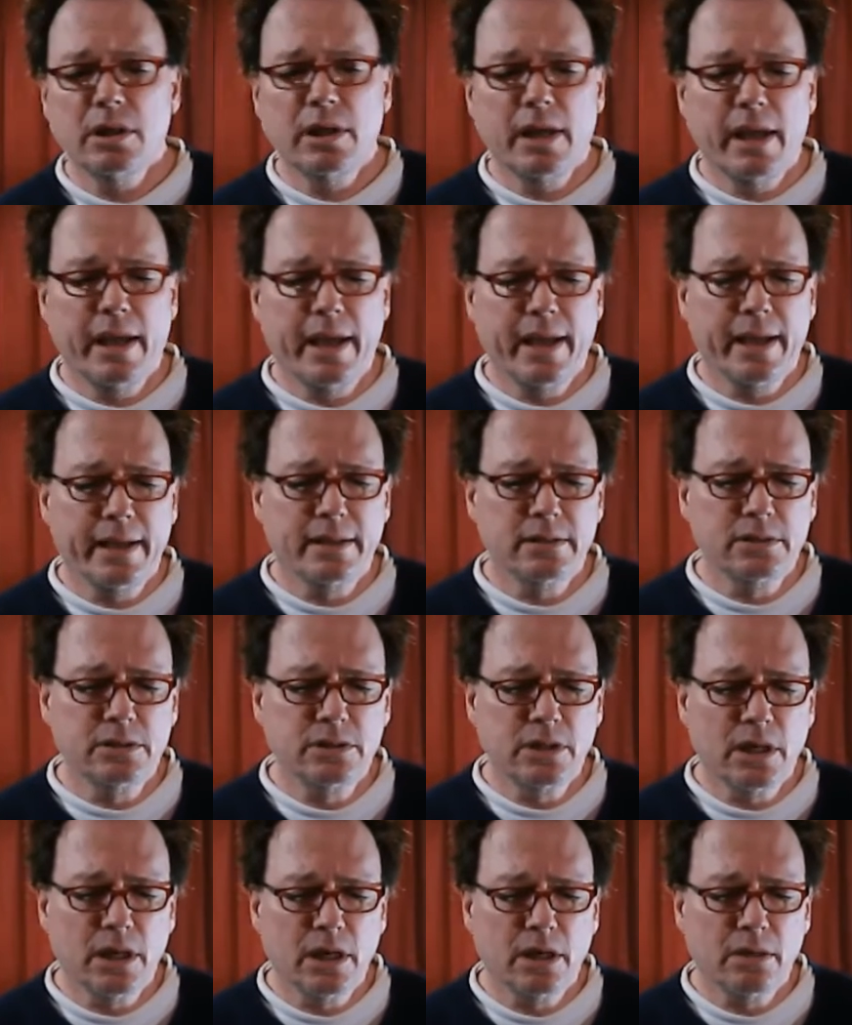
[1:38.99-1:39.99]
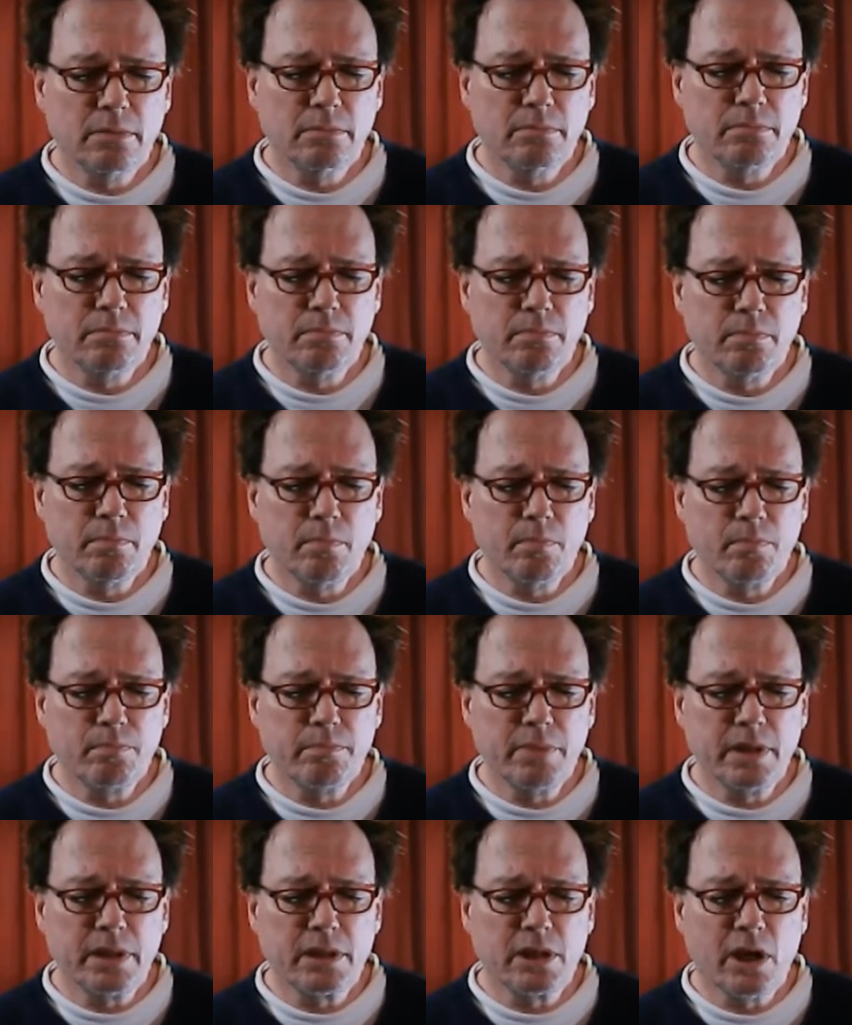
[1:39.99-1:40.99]
And
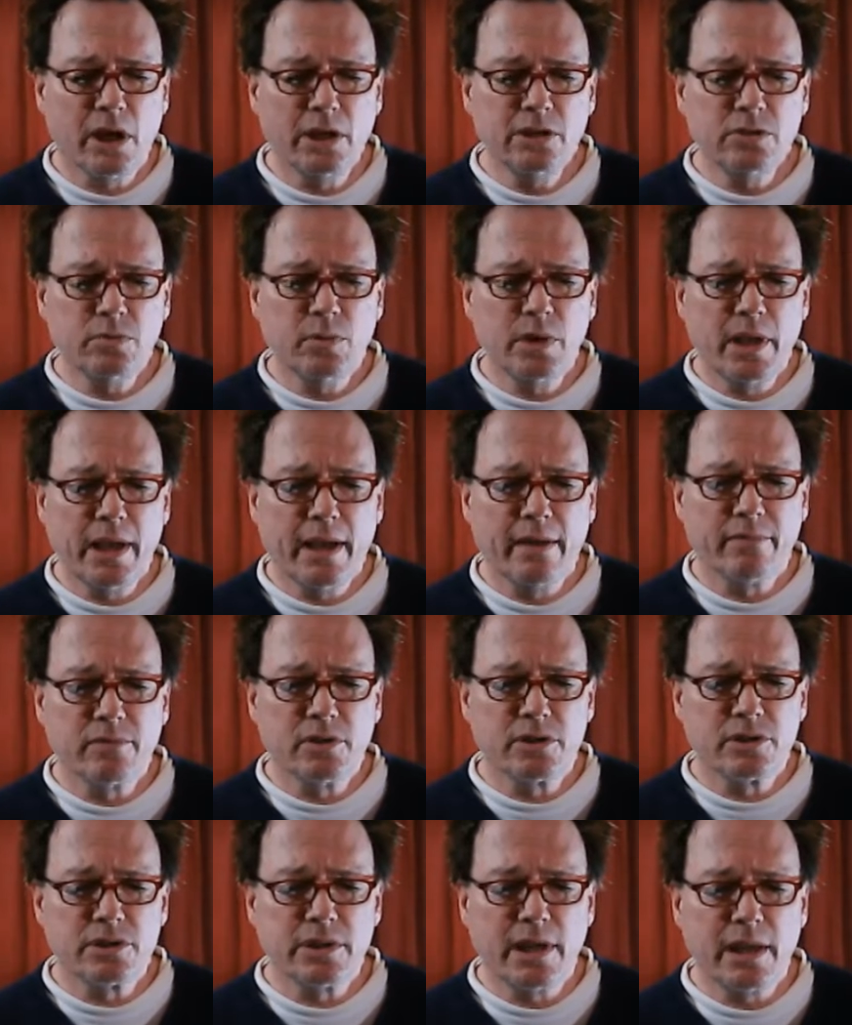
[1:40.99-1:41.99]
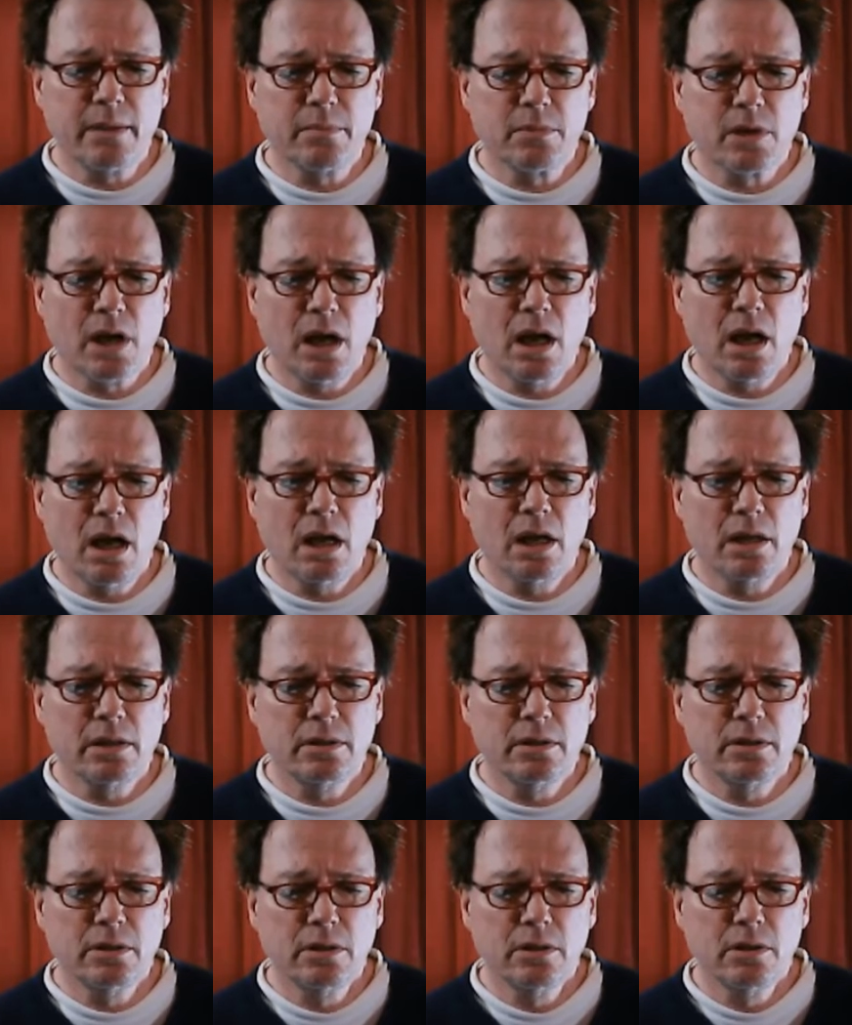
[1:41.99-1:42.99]
because we have the same
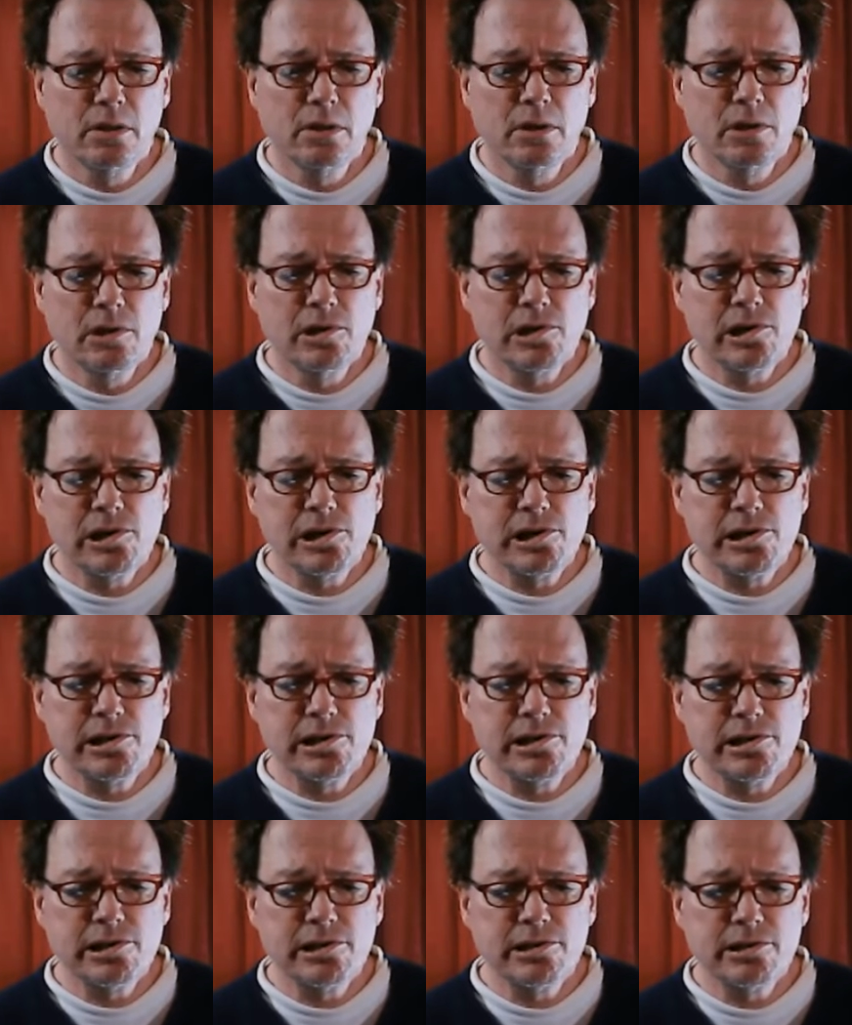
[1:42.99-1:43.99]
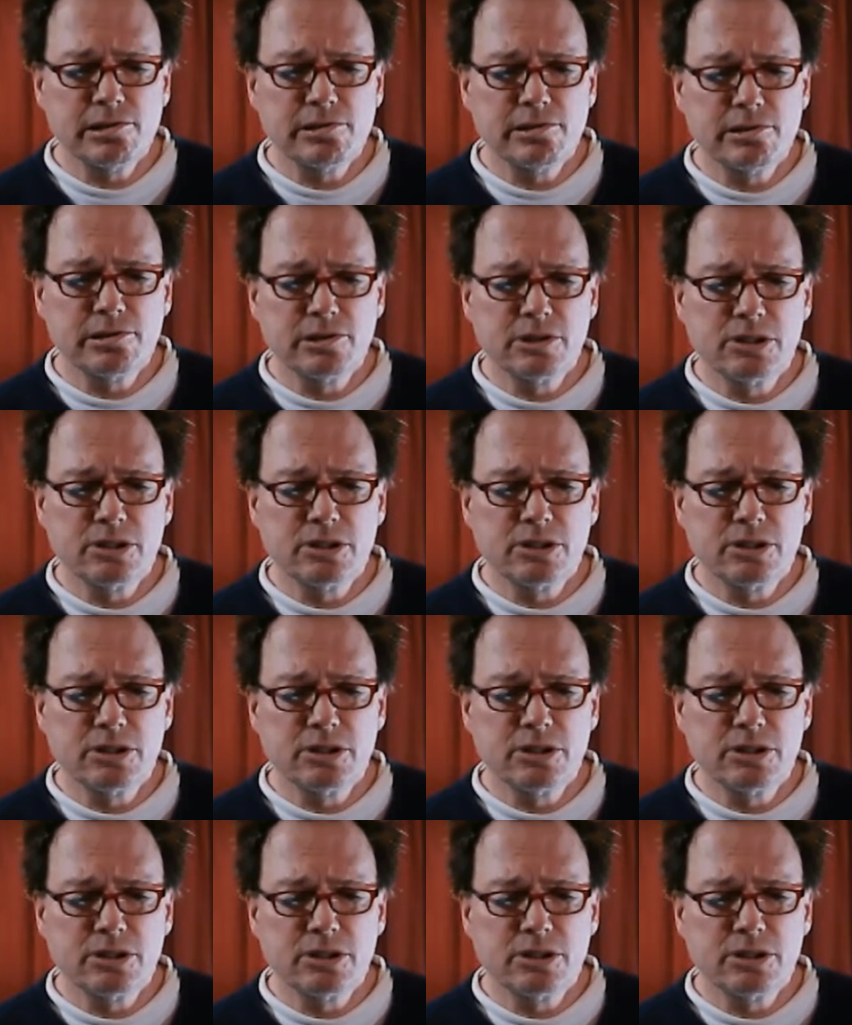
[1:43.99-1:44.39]
God, I